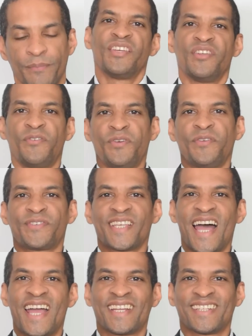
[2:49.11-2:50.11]
The fifth
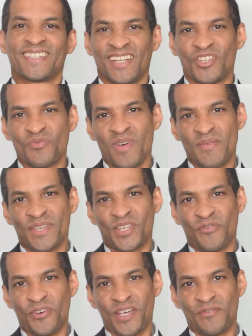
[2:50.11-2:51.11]
sign that you might be
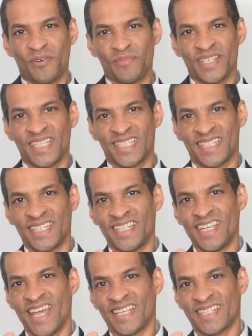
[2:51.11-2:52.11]
suffering from this
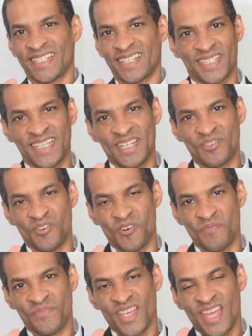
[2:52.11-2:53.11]
DDS syndrome